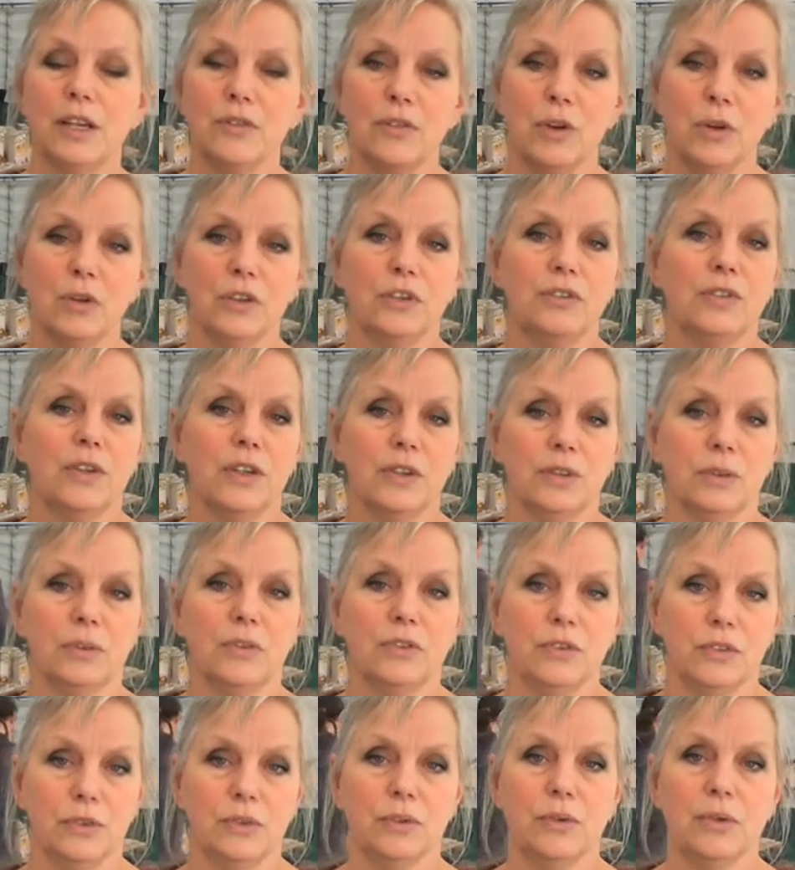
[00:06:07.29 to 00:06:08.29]
I've always felt there
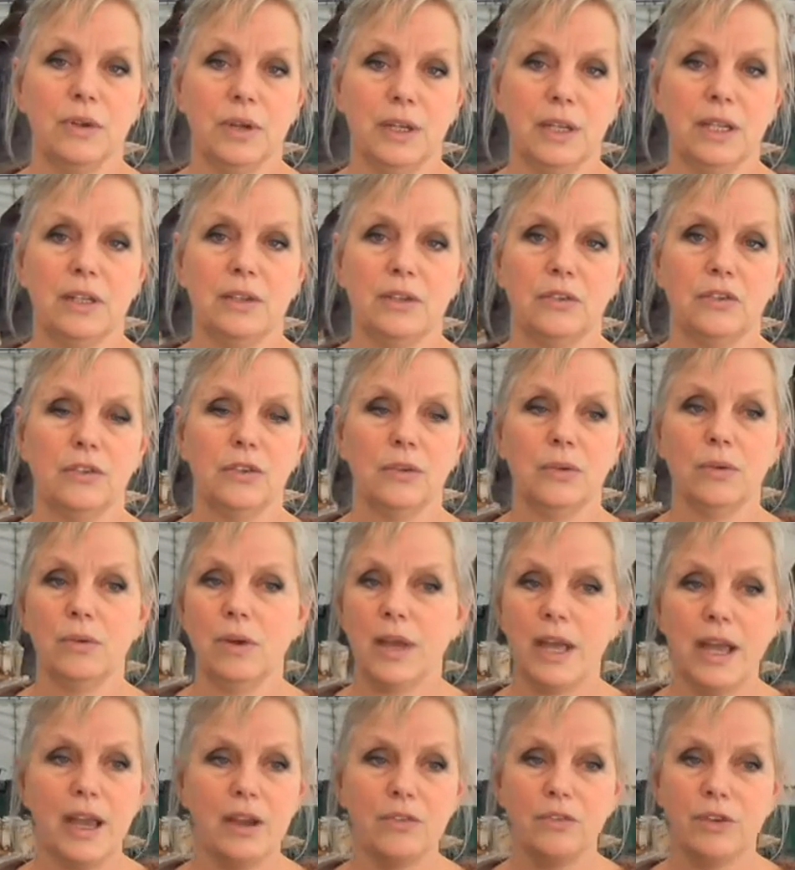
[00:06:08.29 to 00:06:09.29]
was a door in to
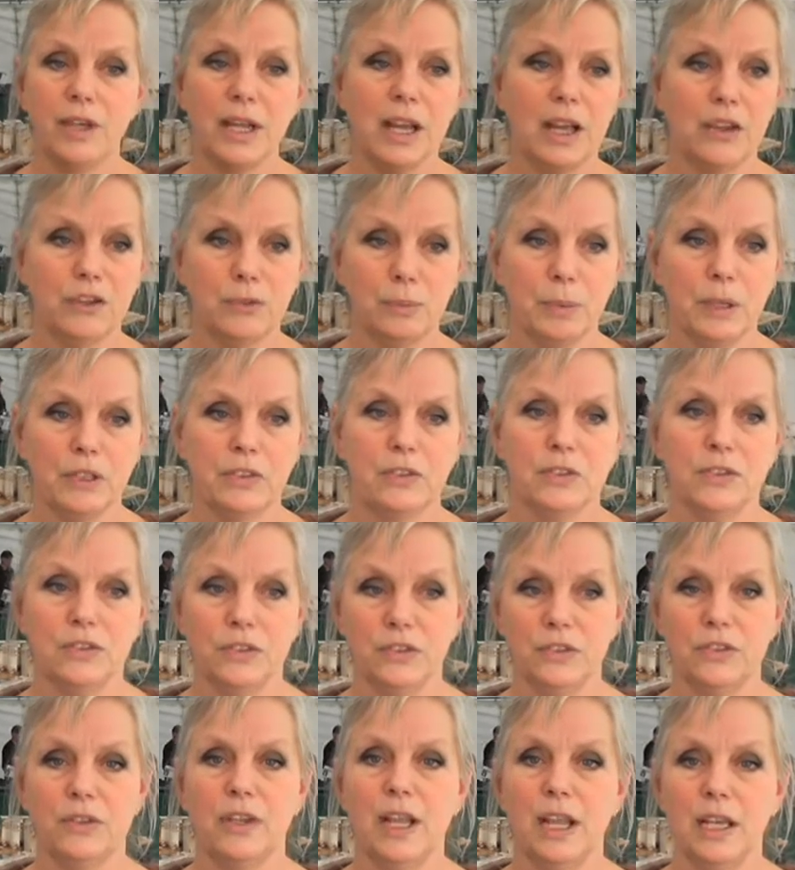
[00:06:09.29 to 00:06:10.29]
every aspect of
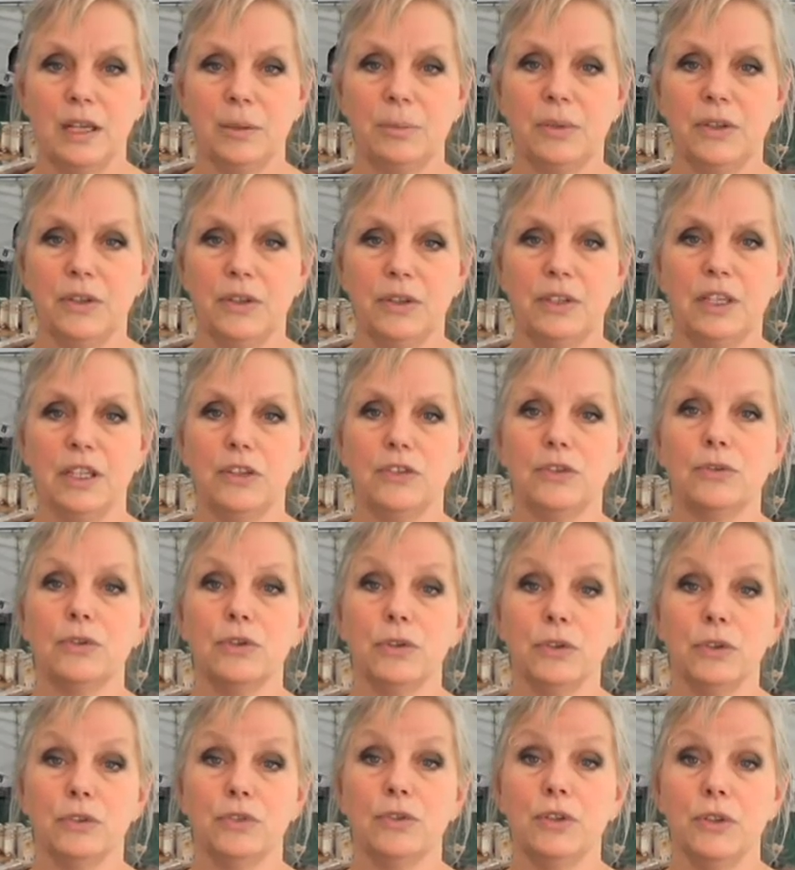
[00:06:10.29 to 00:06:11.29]
sustainability
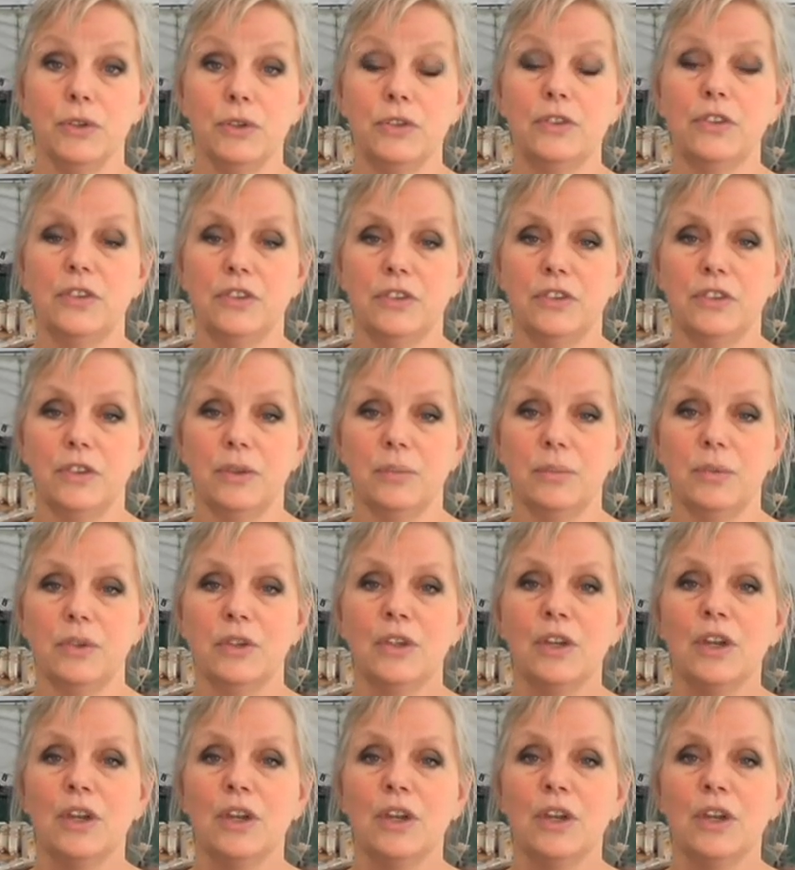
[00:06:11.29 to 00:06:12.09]
through the food system,